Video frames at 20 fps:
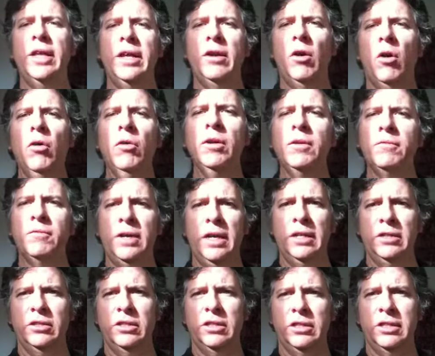that are in
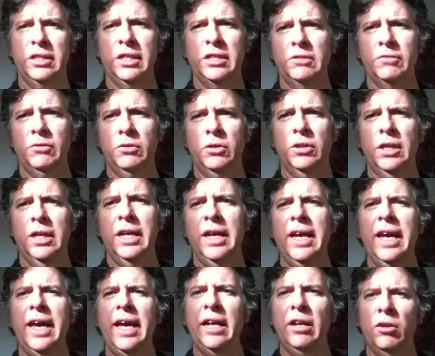fact successful
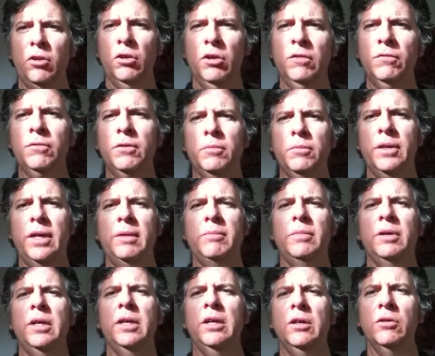and learn from them.
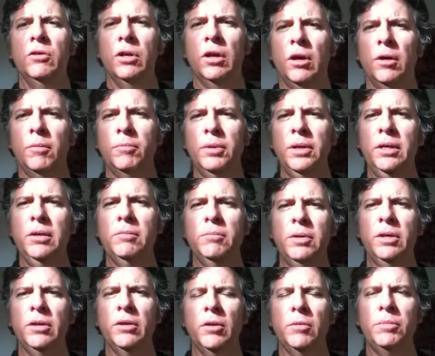
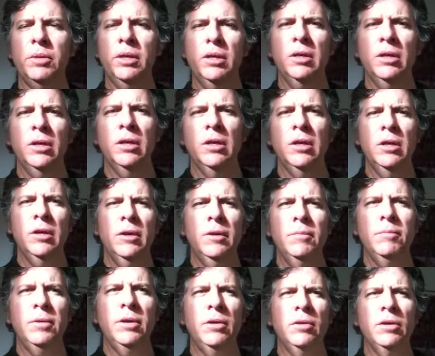
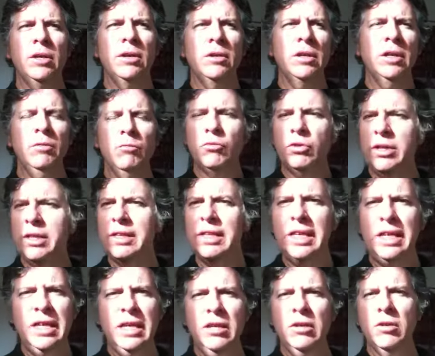Get rid of the
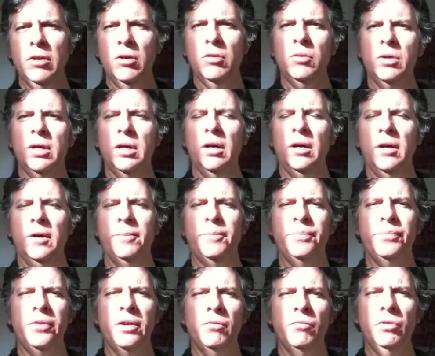ego.
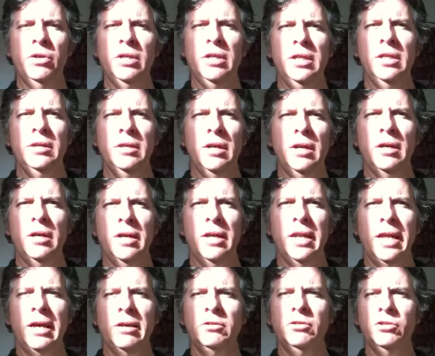Really
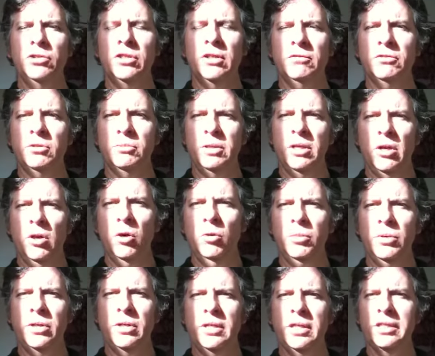allow yourself to be
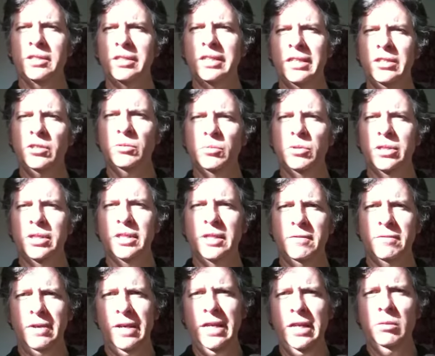open and accessible and
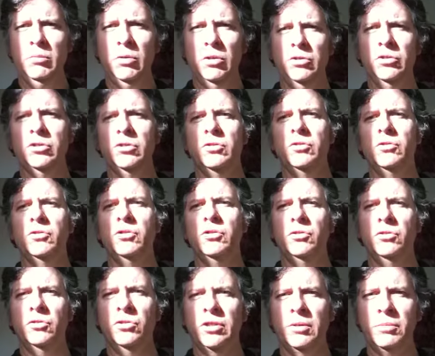available to
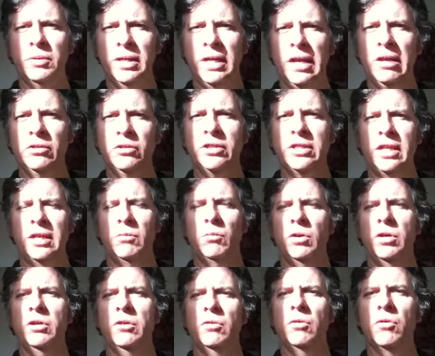something else than
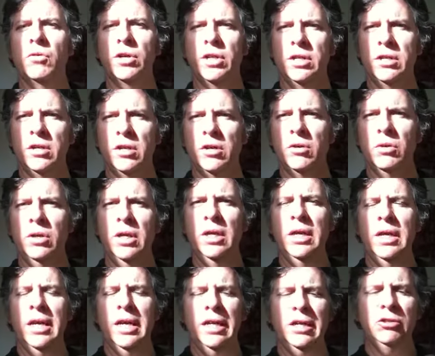what you already know.
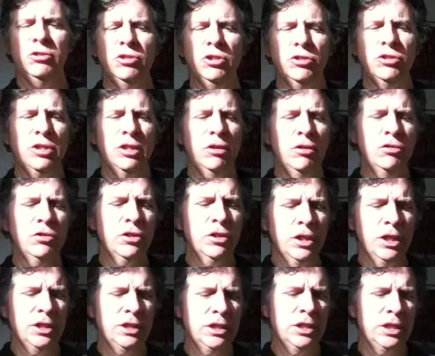As Justin also
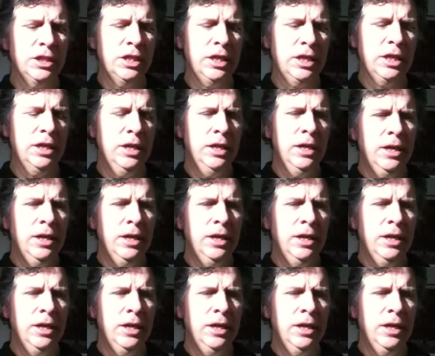likes to say,